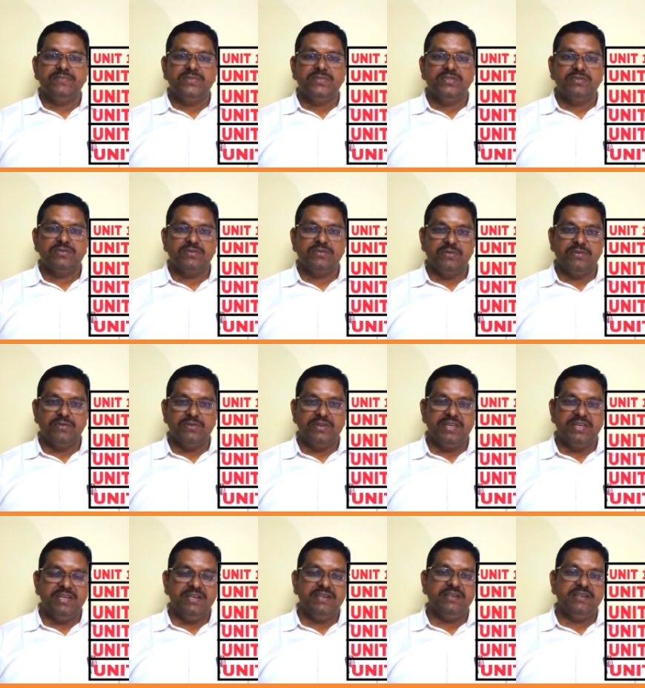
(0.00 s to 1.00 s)
So
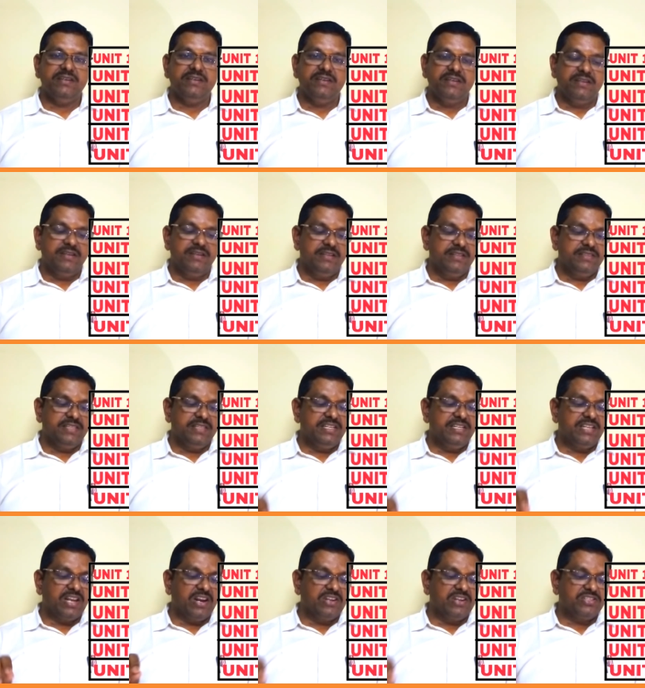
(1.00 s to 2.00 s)
here the
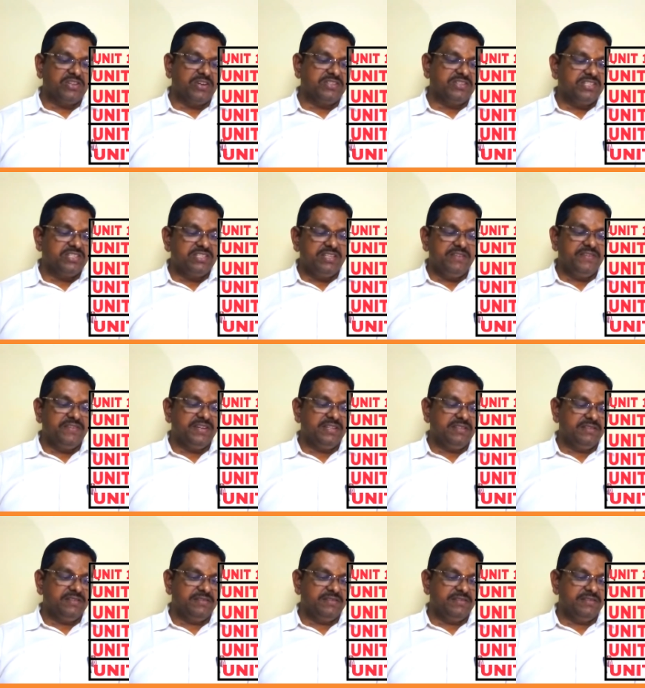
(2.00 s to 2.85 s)
internal choice is given.